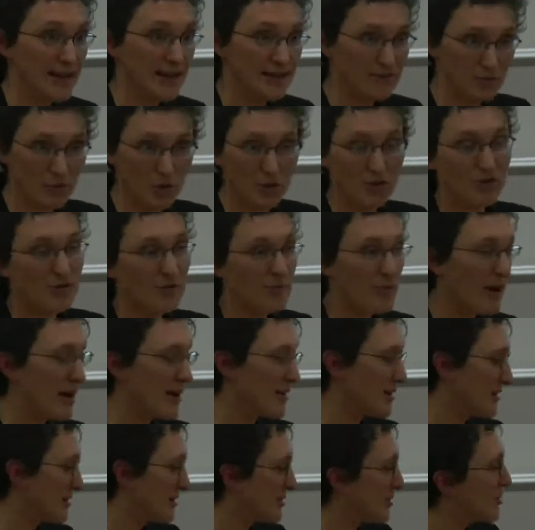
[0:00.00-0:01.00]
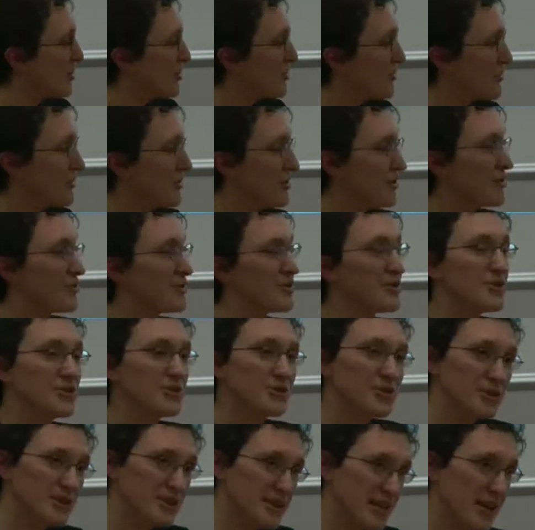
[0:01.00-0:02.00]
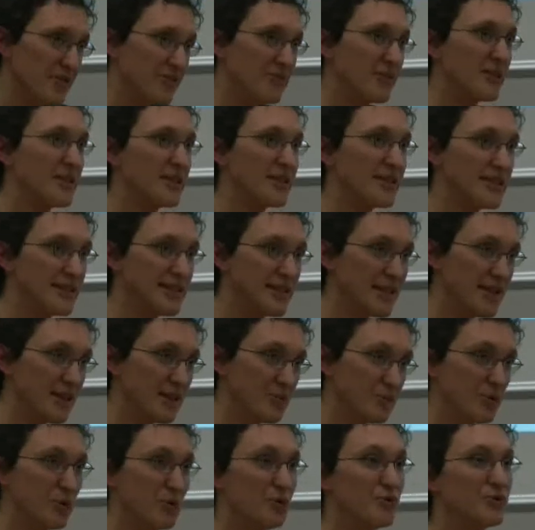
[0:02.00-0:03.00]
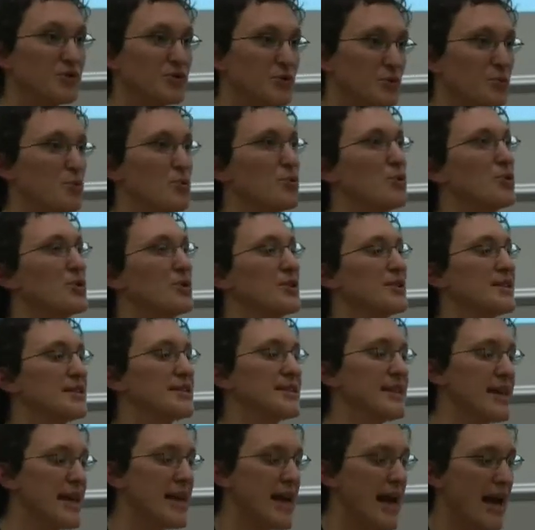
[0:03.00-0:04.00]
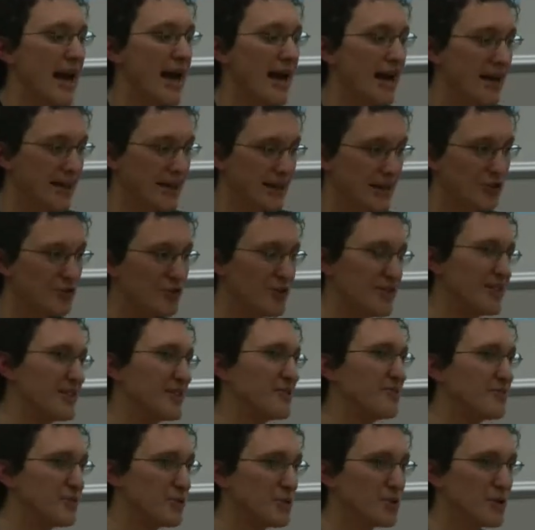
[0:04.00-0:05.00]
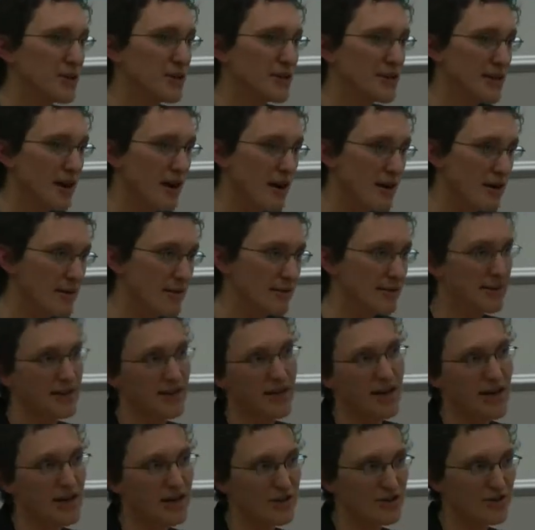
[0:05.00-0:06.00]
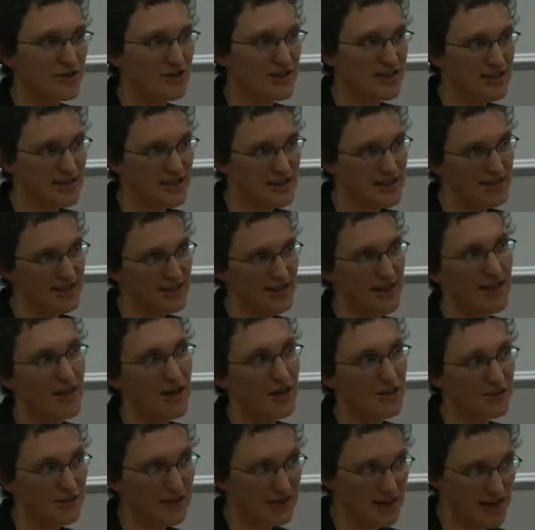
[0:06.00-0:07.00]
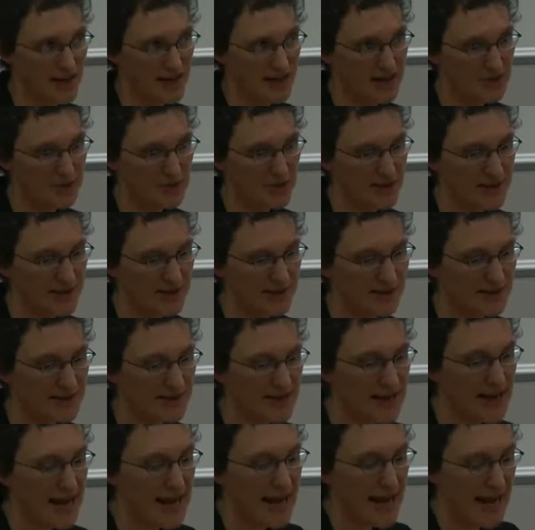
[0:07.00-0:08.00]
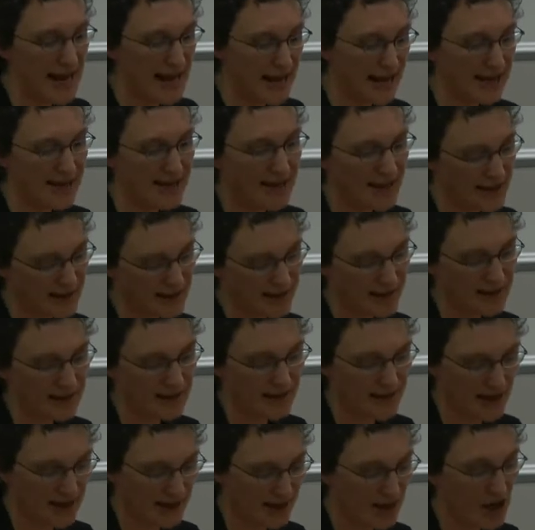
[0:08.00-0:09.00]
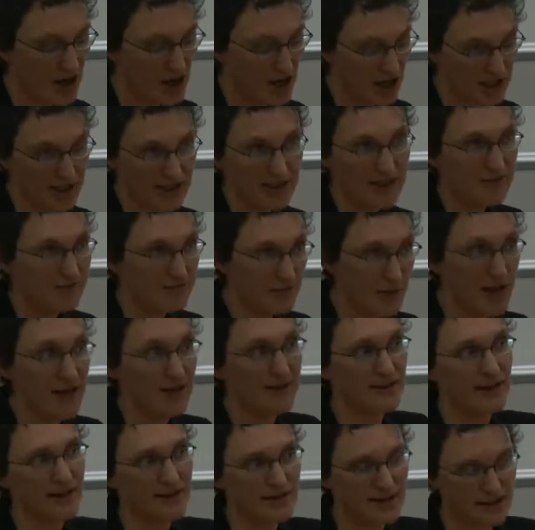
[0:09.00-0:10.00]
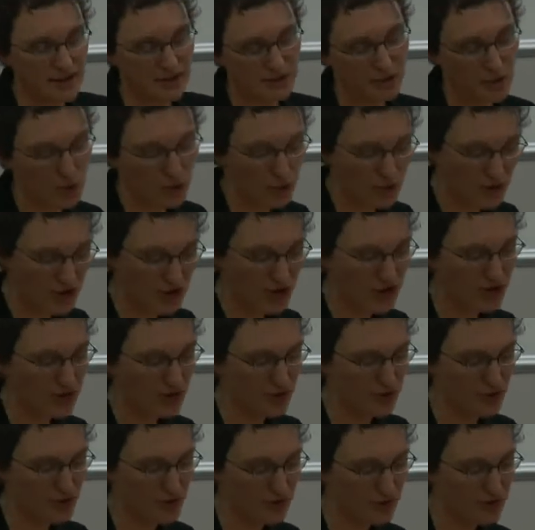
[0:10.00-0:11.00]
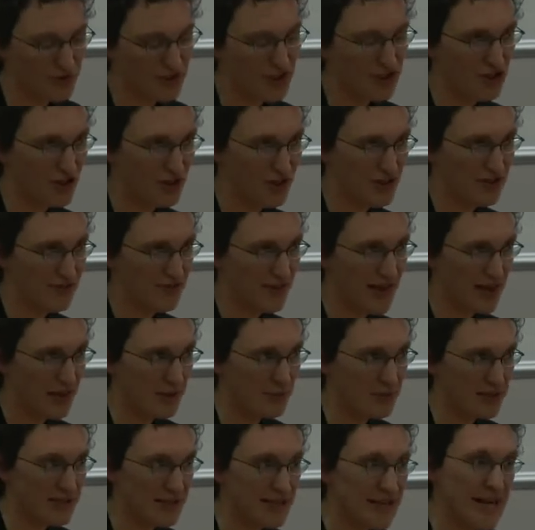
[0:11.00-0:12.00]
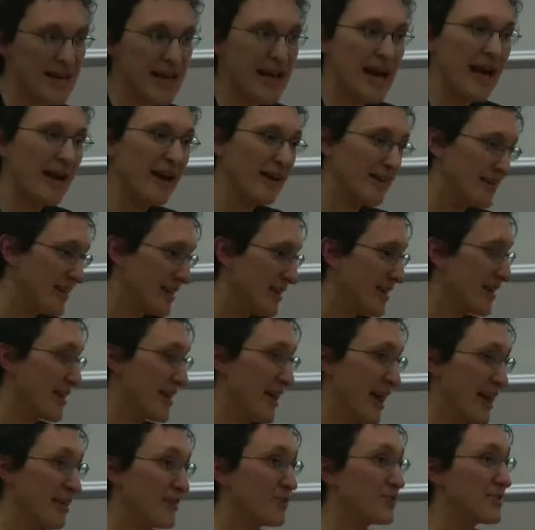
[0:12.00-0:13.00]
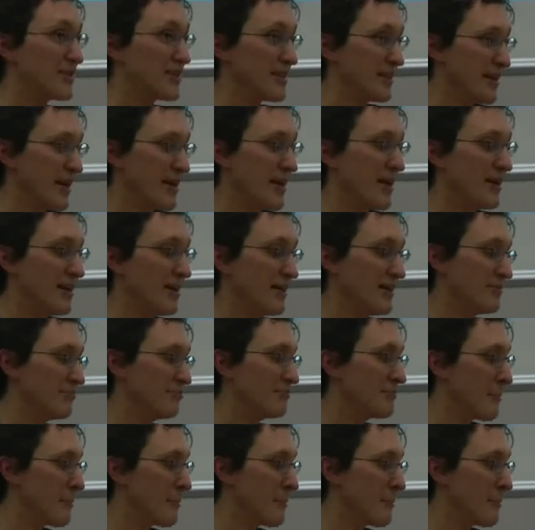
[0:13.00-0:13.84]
over the past 2 years, you can definitely see a move towards increasing focus on the larger cities and on the gateways in Ireland as the road to regional development. And I think, again, there's a